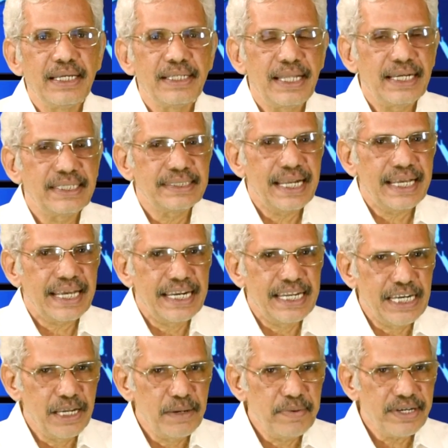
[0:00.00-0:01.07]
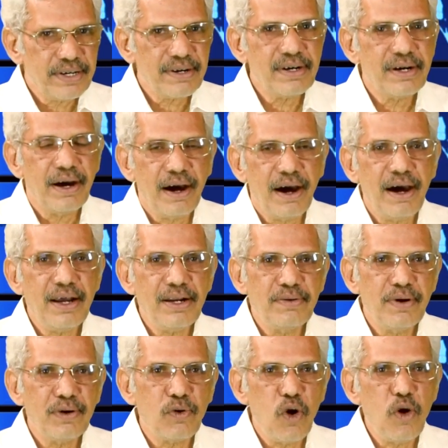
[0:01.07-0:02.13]
that is like an inhibitor, or you
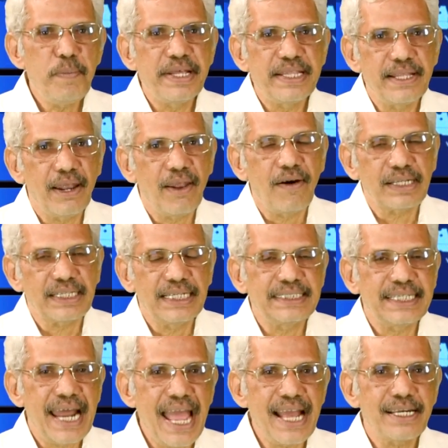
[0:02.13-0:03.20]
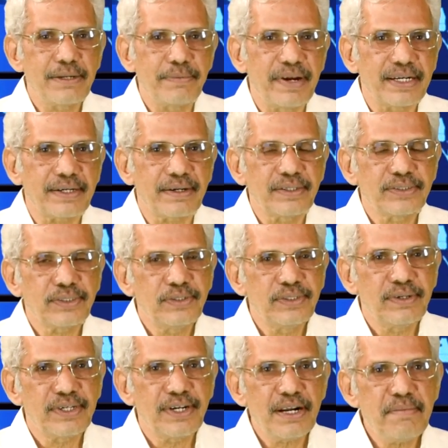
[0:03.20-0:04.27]
want to open the lock, that's an activator. So
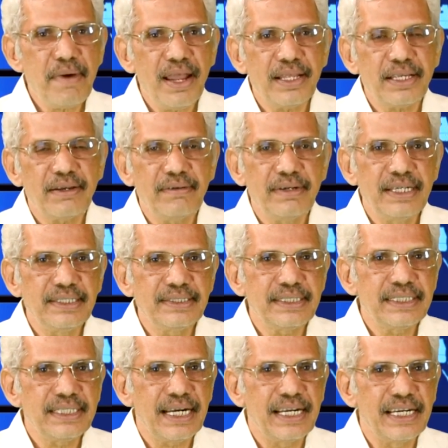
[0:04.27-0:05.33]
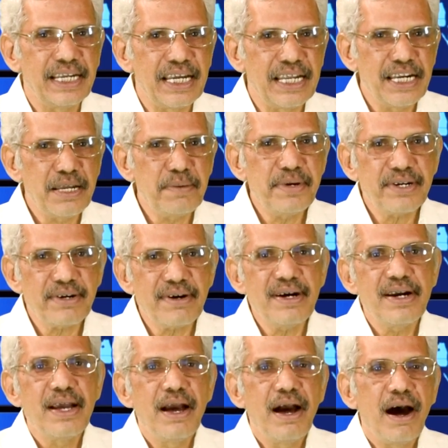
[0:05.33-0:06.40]
your drug molecule is either an inhibitor
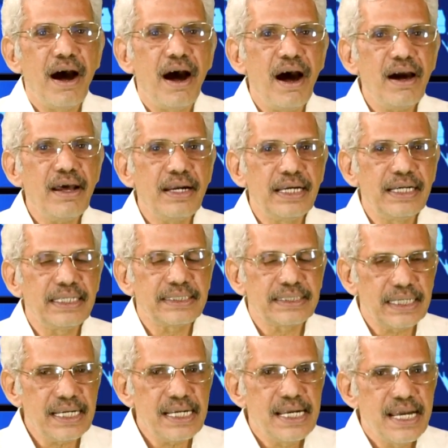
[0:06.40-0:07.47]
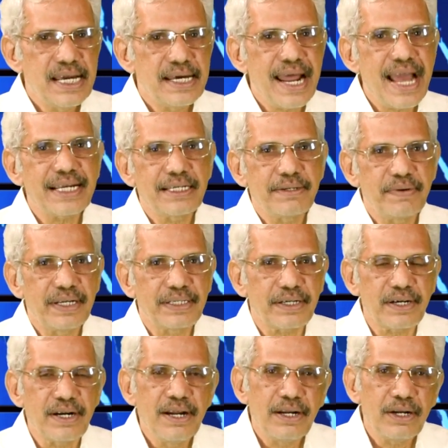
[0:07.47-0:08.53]
or it's an
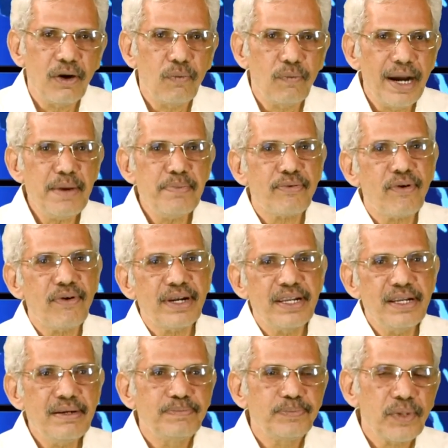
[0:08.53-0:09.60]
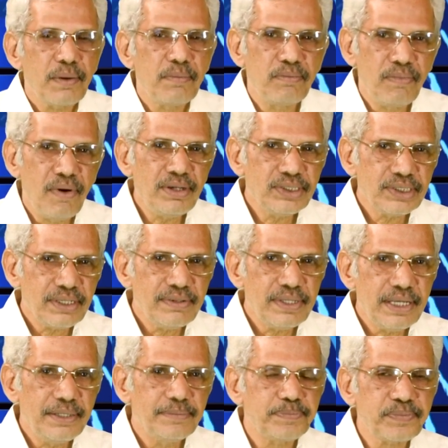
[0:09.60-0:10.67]
activator. Now why protein? Most of
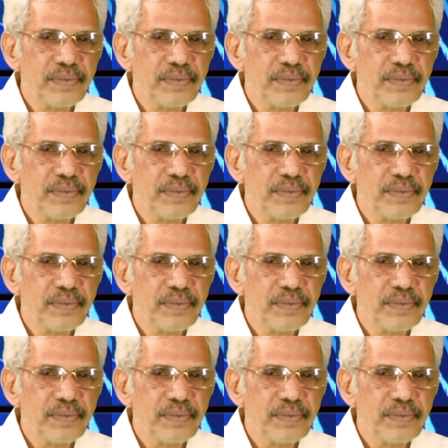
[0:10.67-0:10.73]
the